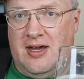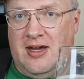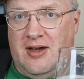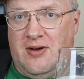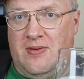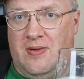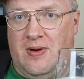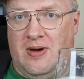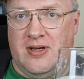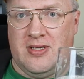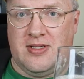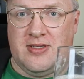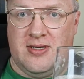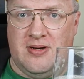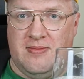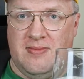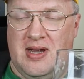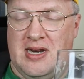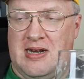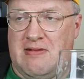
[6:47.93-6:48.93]
was
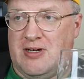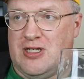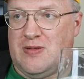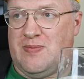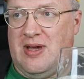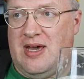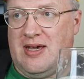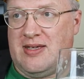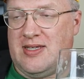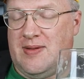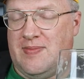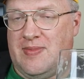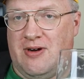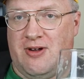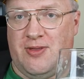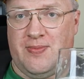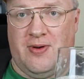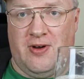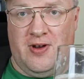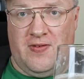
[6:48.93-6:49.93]
in many respects the
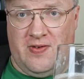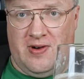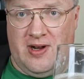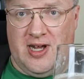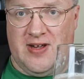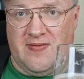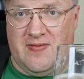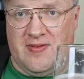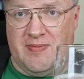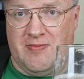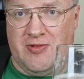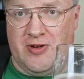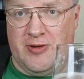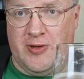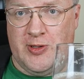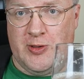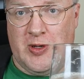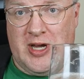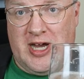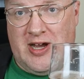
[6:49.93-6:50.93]
birth point for a lot of the
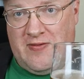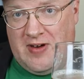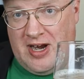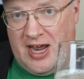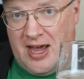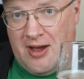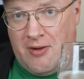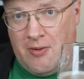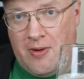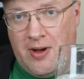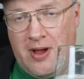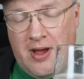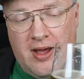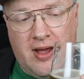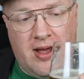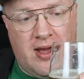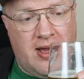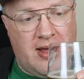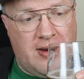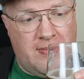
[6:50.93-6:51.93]
breweries we have now,
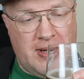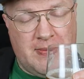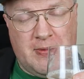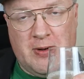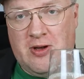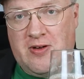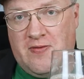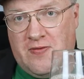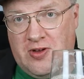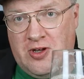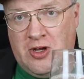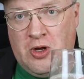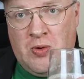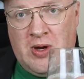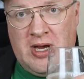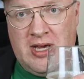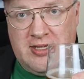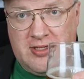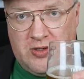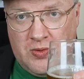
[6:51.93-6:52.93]
and people looking for new
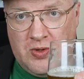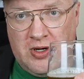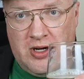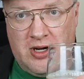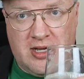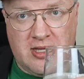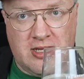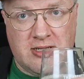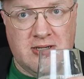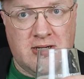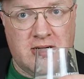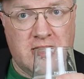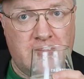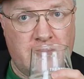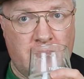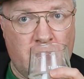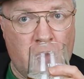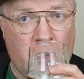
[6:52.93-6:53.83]
ways to work at the time.